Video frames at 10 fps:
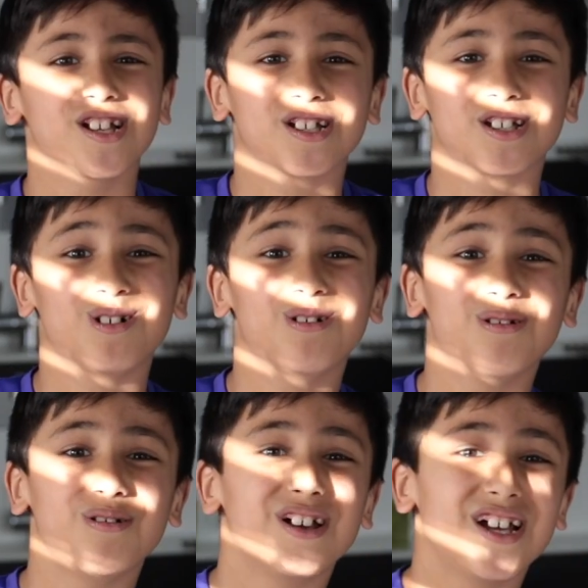
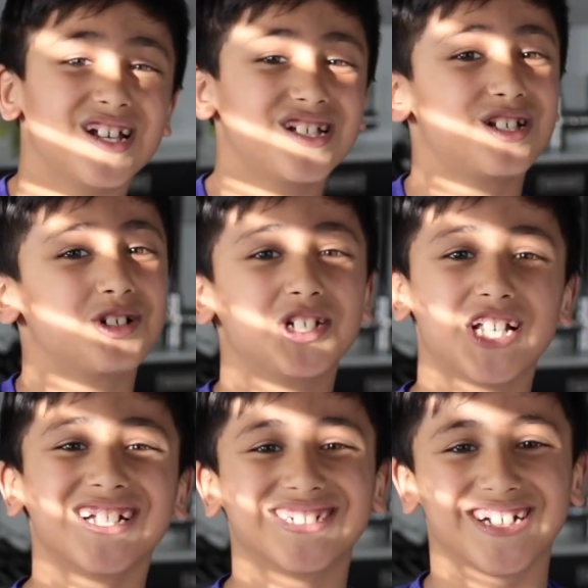So it is
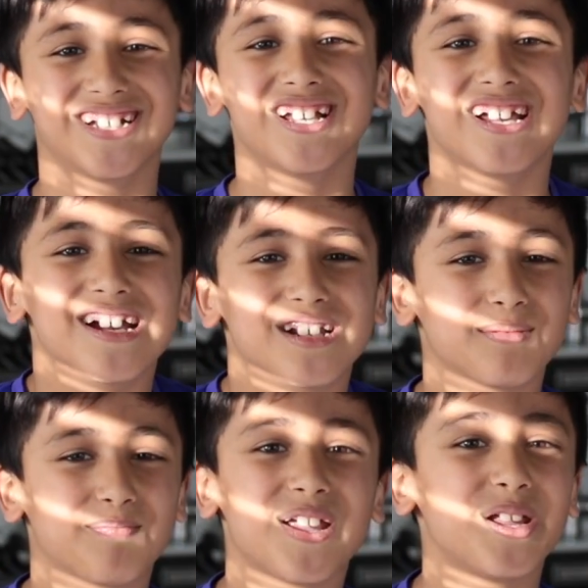tradition to
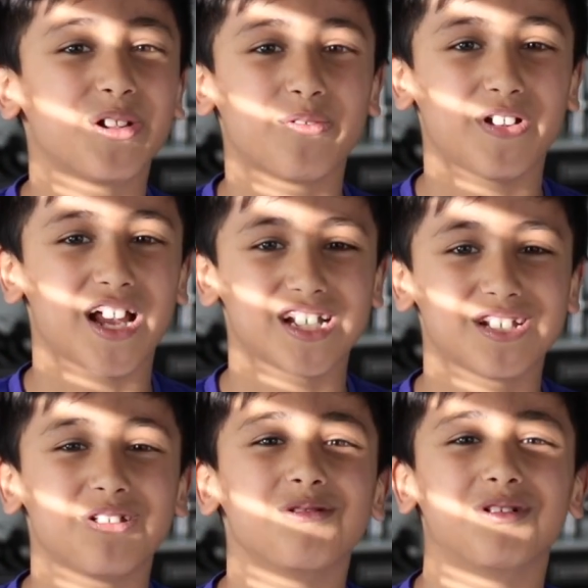break your
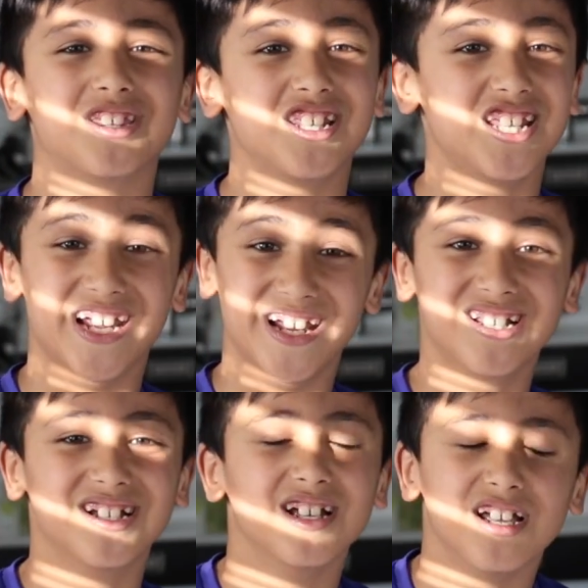fast with a
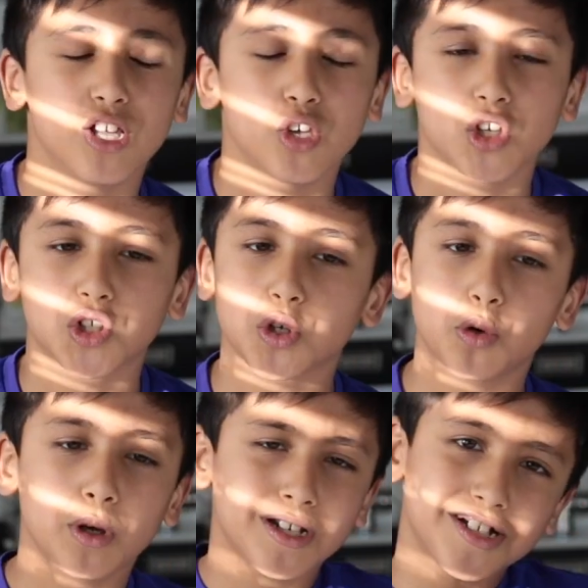date.
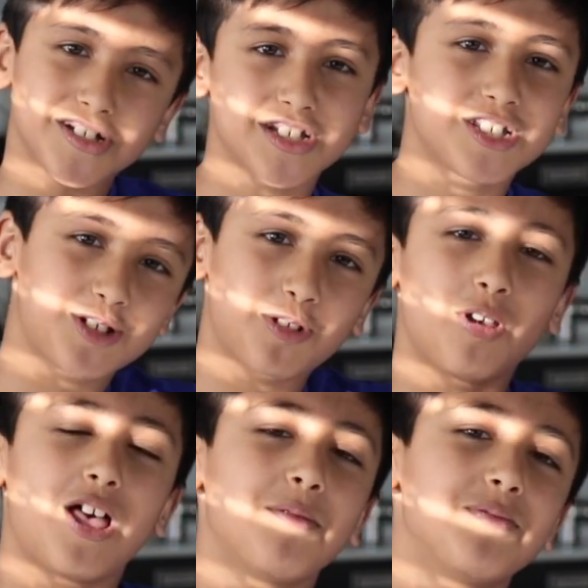So it just so
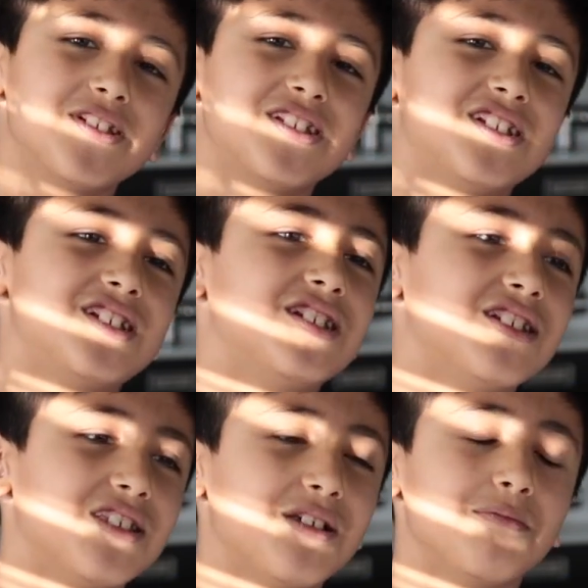happens
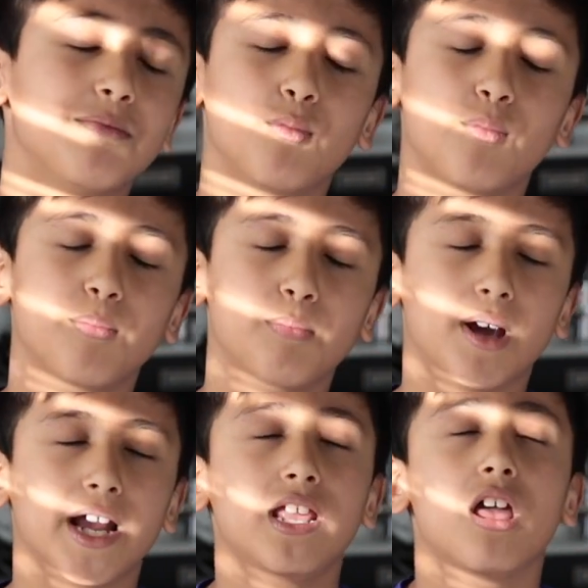that
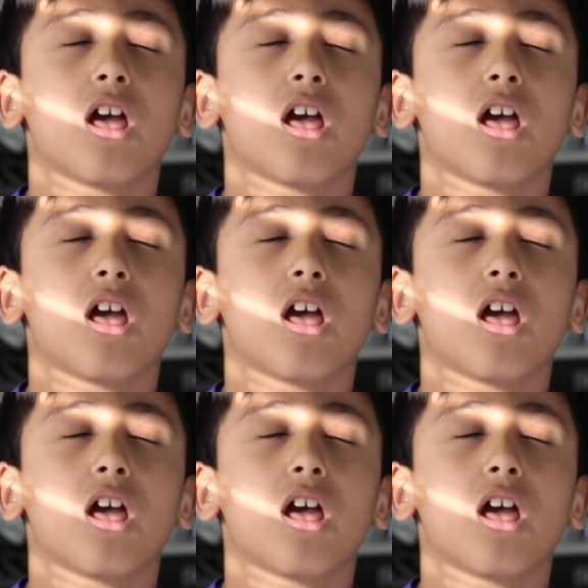my